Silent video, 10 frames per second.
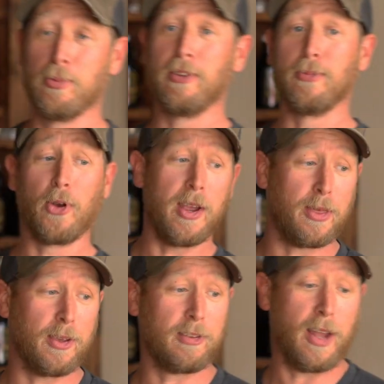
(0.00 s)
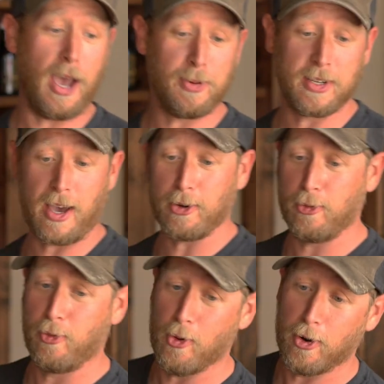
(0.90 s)
been some great things that happened. Title
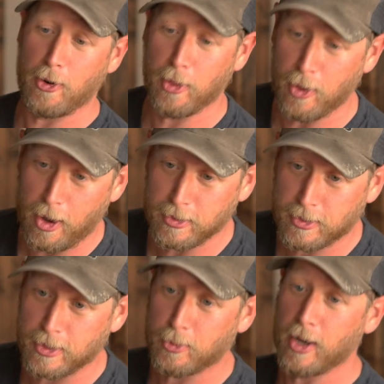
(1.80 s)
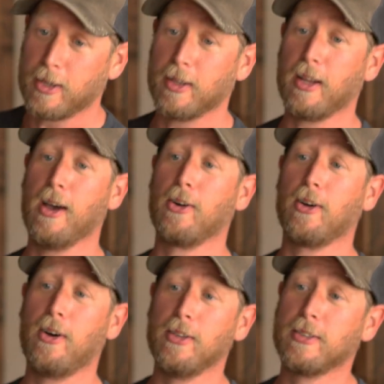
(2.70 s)
IV are the laws that regulate
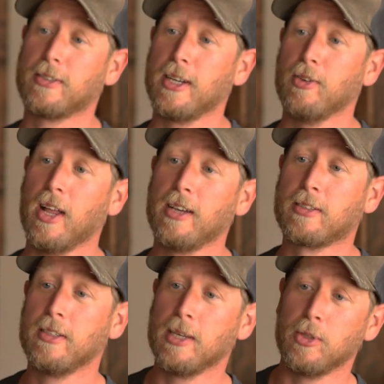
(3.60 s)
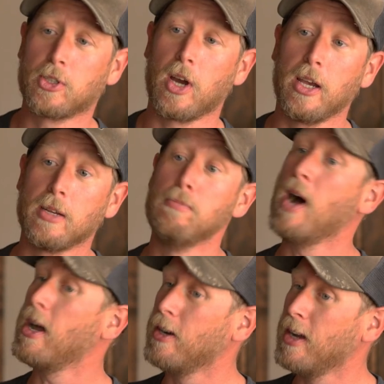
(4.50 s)
alcohol in the state of Alaska, and they've been trying to
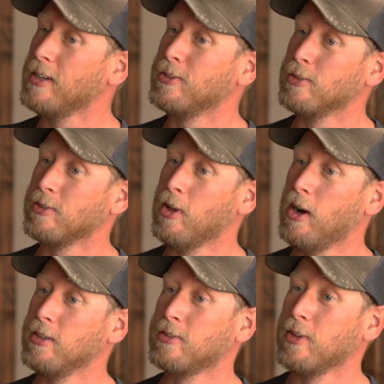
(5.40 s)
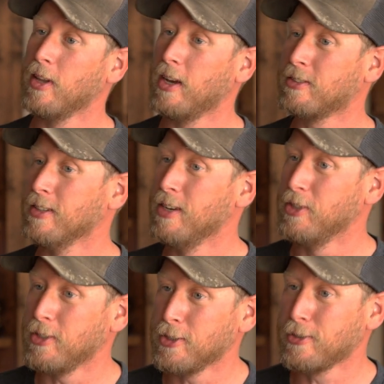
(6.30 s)
modernize those laws for the last
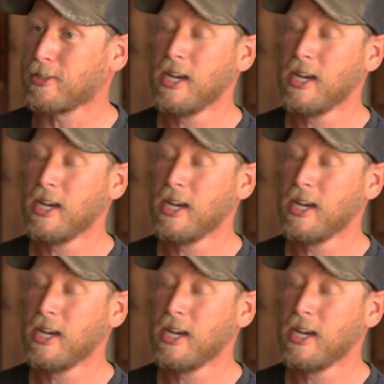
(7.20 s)
11 years.